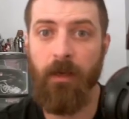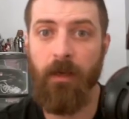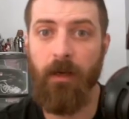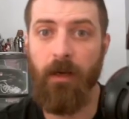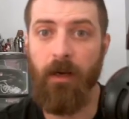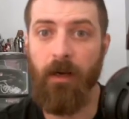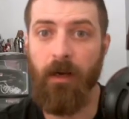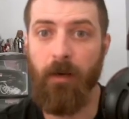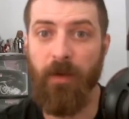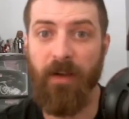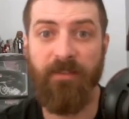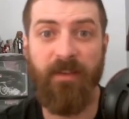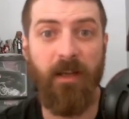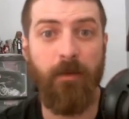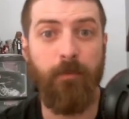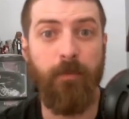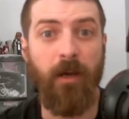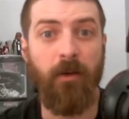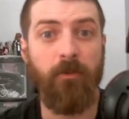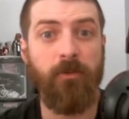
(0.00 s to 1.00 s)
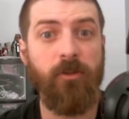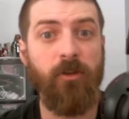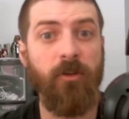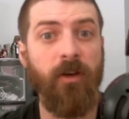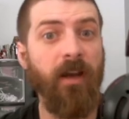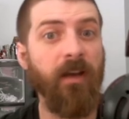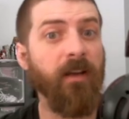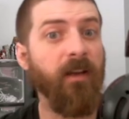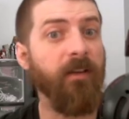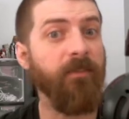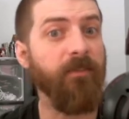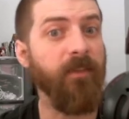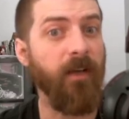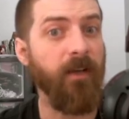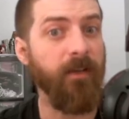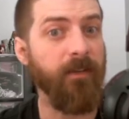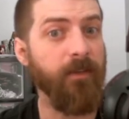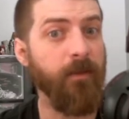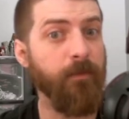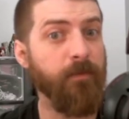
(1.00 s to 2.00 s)
I've had barrels crack. I have not
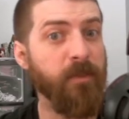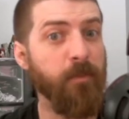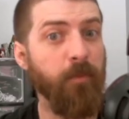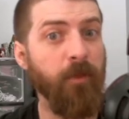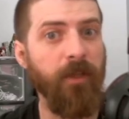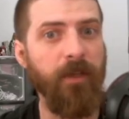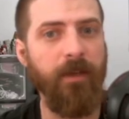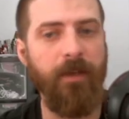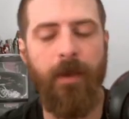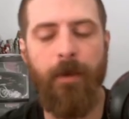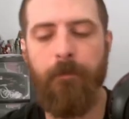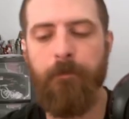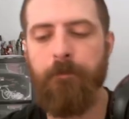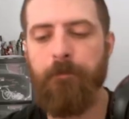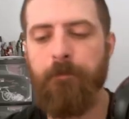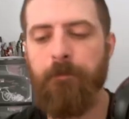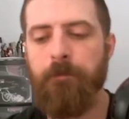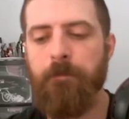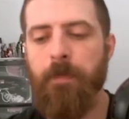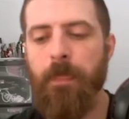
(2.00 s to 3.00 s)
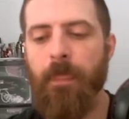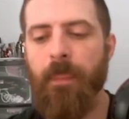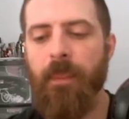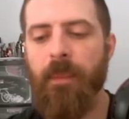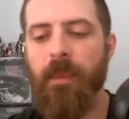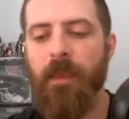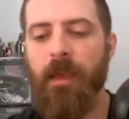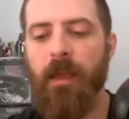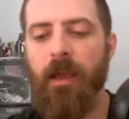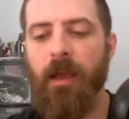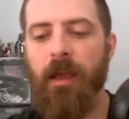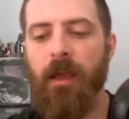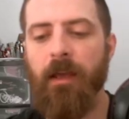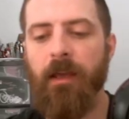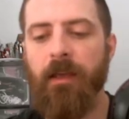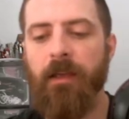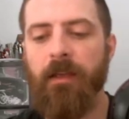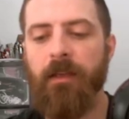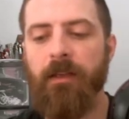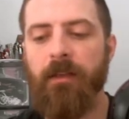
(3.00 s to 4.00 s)
had them split yet.
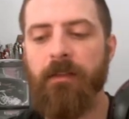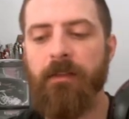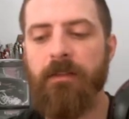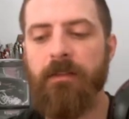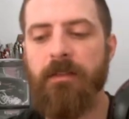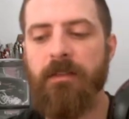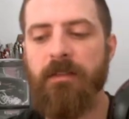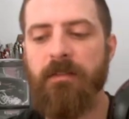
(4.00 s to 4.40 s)
And